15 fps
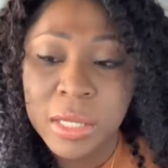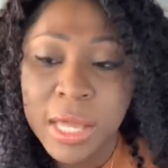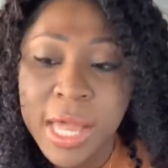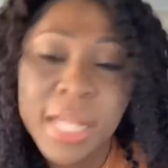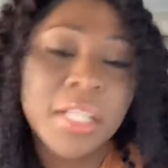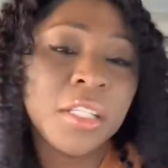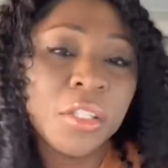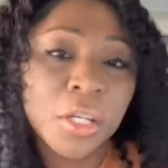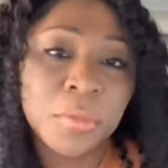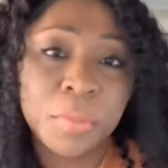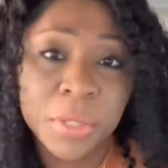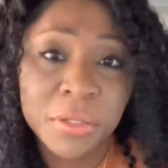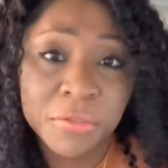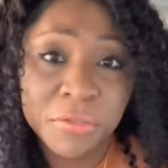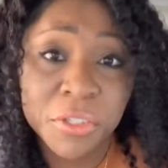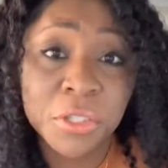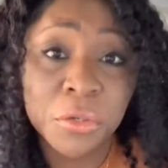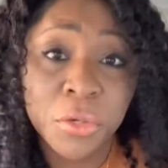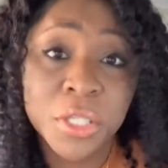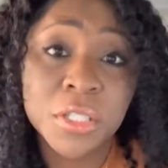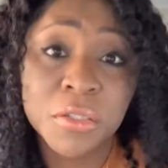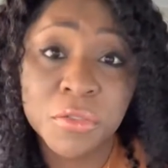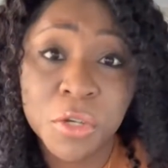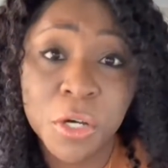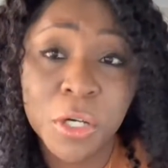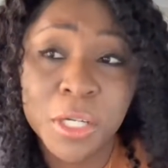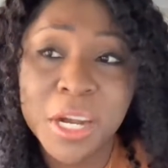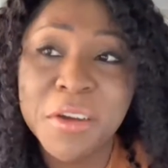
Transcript: had it not been for the grace of God.